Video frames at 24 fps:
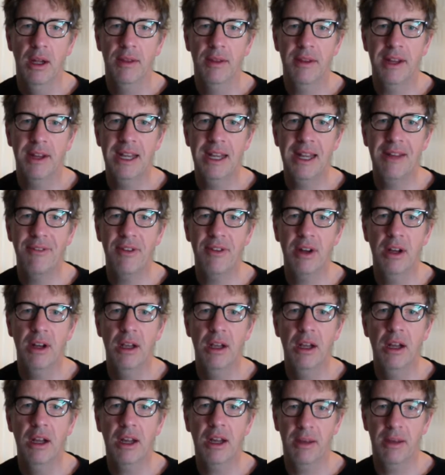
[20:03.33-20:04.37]
didn't even
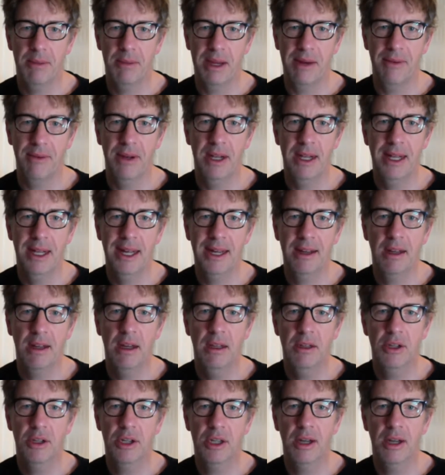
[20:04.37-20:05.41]
look at me when they
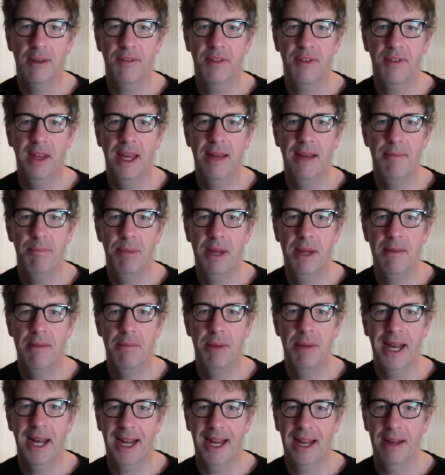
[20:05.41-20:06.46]
shoved their bin
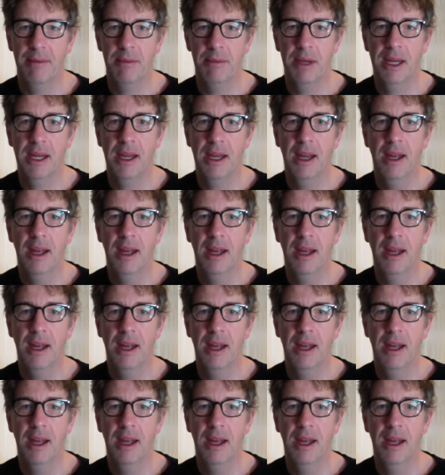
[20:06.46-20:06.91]
bag at me.